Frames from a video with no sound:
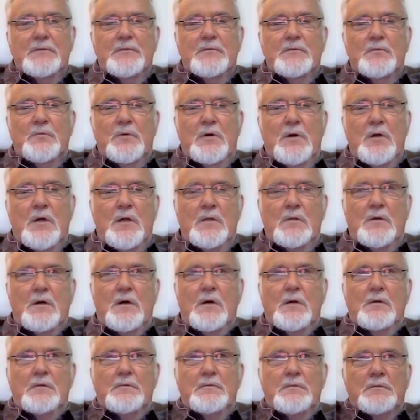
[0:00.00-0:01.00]
We're
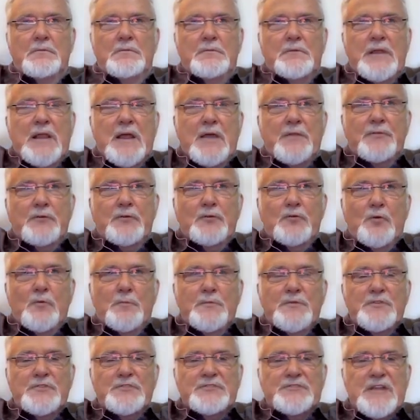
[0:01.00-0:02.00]
all Kathryn
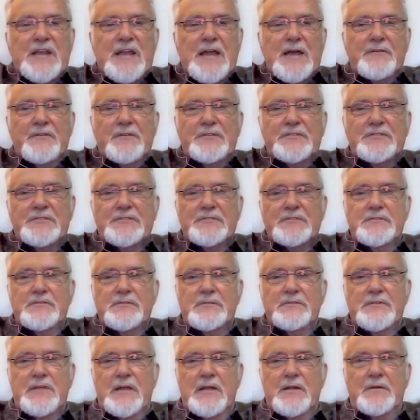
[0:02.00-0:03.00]
Coleman used to have us
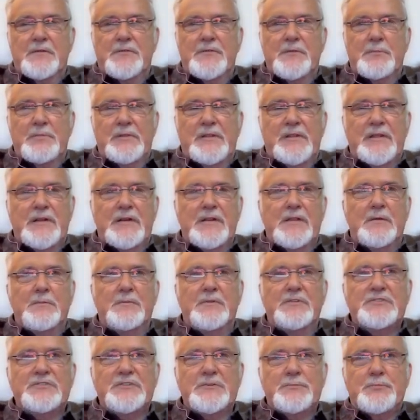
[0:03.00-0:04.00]
down at the
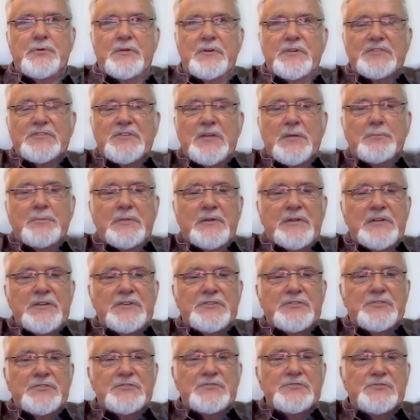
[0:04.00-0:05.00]
Palladium, and she'd put us on
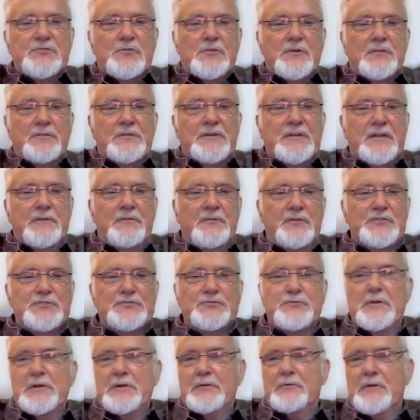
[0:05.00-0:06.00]
bleachers, sort of give her
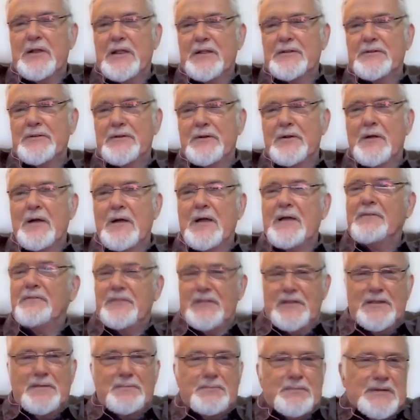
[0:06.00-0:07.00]
street cred. You know, I have
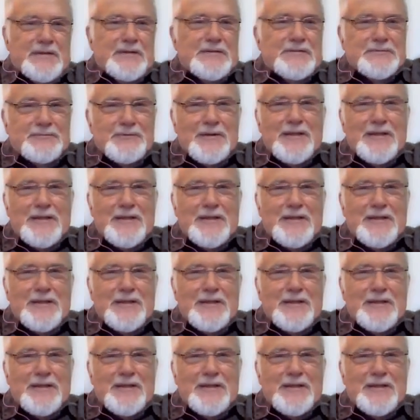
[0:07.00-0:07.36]
the hippies,